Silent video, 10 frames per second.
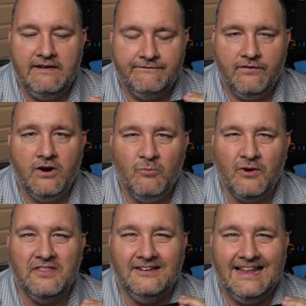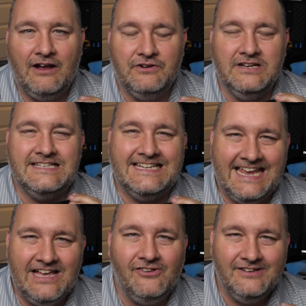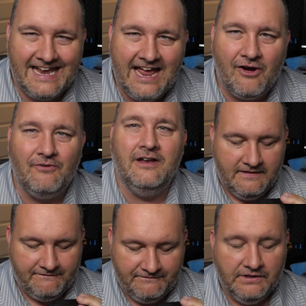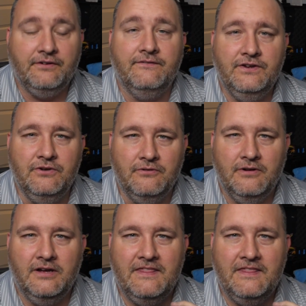a firmware that allowed you to scale down the field of view.